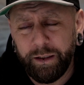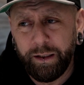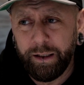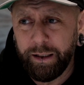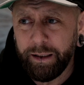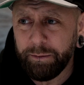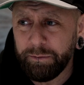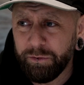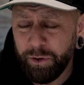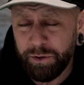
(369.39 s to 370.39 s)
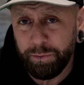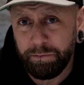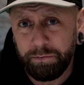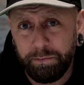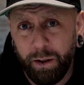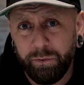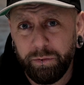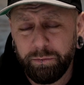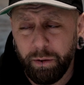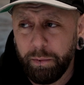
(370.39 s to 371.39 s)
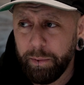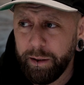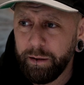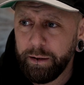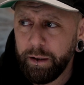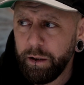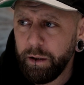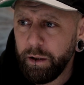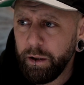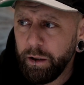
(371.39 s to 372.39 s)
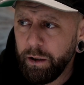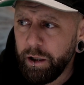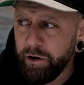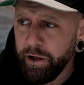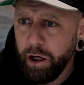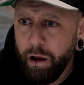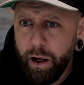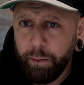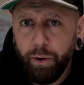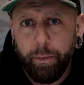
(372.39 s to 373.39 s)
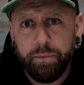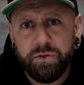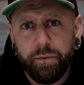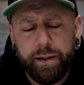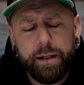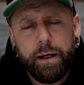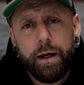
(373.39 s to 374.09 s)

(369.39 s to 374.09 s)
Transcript: of which both probably are underlying problems for me.